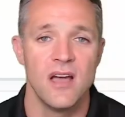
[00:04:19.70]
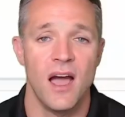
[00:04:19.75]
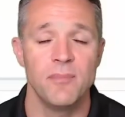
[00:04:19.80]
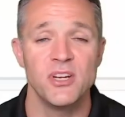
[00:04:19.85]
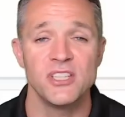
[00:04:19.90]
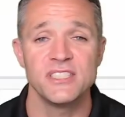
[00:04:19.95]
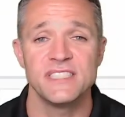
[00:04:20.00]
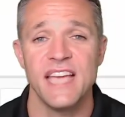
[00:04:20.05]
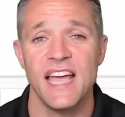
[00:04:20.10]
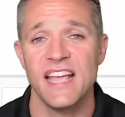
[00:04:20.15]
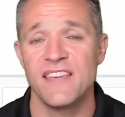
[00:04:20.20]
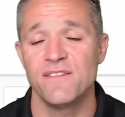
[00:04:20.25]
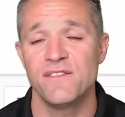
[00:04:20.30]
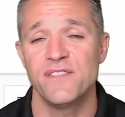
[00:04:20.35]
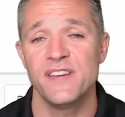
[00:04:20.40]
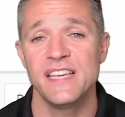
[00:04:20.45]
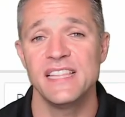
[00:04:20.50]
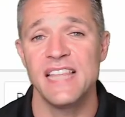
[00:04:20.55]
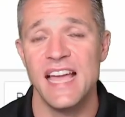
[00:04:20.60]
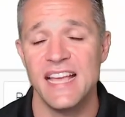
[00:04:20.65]
I'm not tagging
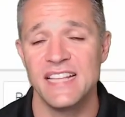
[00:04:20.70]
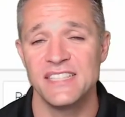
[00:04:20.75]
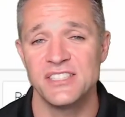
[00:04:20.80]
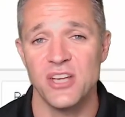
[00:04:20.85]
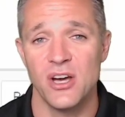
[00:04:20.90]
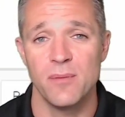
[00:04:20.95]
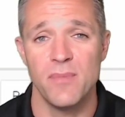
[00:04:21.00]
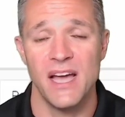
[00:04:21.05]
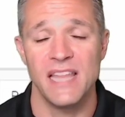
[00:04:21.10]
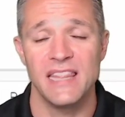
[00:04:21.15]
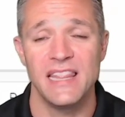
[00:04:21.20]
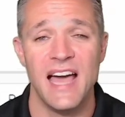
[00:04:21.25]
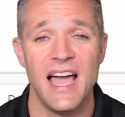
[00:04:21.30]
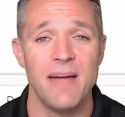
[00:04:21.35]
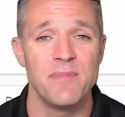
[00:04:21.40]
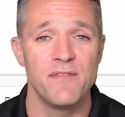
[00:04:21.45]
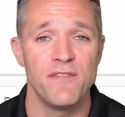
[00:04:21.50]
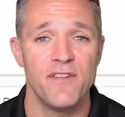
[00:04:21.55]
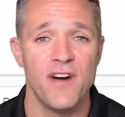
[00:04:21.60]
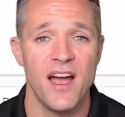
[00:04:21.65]
VLANs on my
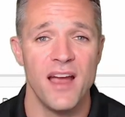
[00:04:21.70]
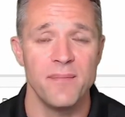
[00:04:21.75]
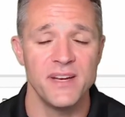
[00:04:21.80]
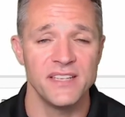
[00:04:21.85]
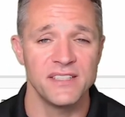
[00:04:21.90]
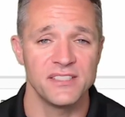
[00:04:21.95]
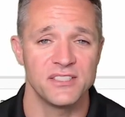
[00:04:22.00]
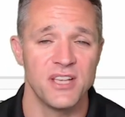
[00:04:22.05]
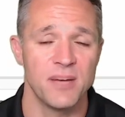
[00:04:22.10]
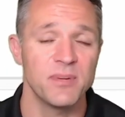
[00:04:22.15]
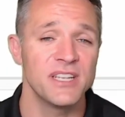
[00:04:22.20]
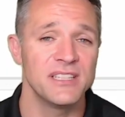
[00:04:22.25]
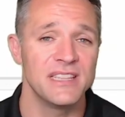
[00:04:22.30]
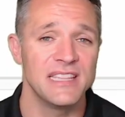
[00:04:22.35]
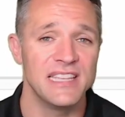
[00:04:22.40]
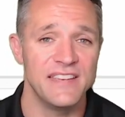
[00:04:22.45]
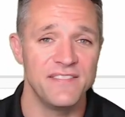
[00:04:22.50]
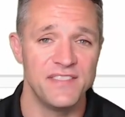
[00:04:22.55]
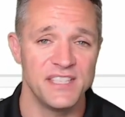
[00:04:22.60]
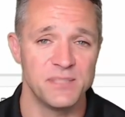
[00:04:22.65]
lab environment, so I'm going to
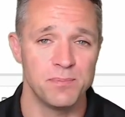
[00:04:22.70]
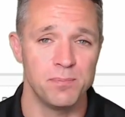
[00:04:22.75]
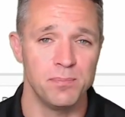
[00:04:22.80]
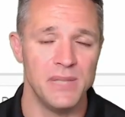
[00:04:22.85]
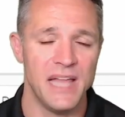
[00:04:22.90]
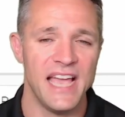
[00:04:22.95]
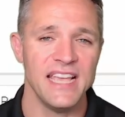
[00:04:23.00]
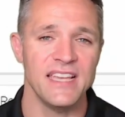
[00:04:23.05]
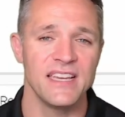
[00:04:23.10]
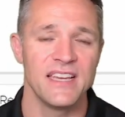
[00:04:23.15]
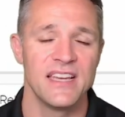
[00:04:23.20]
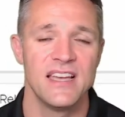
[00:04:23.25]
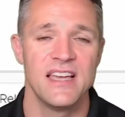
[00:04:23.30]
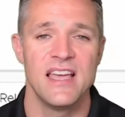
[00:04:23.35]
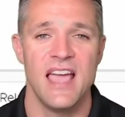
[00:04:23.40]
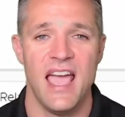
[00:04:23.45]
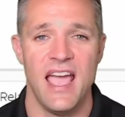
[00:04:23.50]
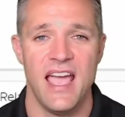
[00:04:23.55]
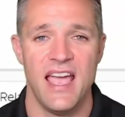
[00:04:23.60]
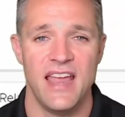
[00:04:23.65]
leave this blank.
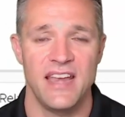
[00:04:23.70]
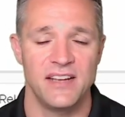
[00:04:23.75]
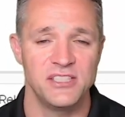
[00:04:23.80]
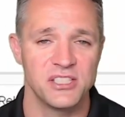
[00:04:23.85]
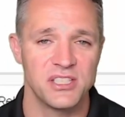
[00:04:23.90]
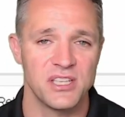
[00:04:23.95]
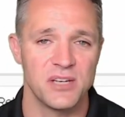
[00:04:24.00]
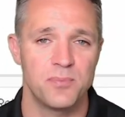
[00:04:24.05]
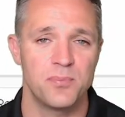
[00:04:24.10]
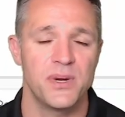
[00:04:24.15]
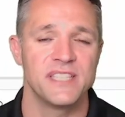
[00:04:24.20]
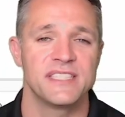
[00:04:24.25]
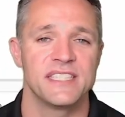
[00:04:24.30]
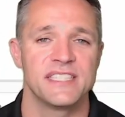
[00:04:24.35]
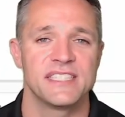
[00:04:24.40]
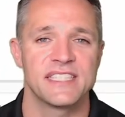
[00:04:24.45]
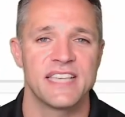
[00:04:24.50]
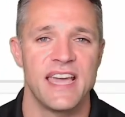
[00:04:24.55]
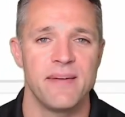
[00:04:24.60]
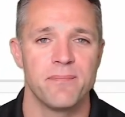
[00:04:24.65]
And I'm just going to press
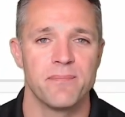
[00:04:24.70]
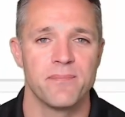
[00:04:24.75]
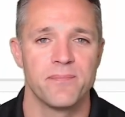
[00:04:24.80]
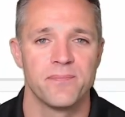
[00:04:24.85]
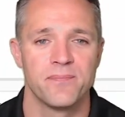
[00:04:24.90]
escape.